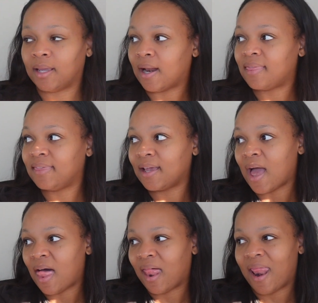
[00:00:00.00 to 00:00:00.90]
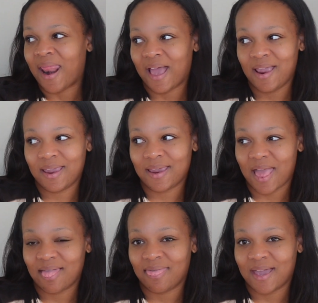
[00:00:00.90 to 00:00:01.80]
and I think I like
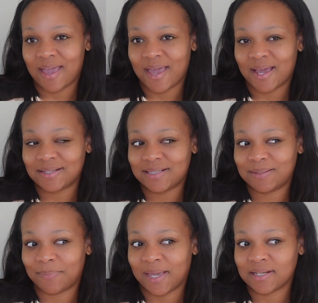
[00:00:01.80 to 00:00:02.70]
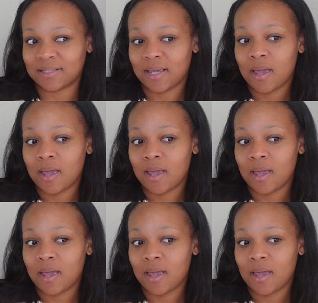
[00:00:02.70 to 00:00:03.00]
that aspect.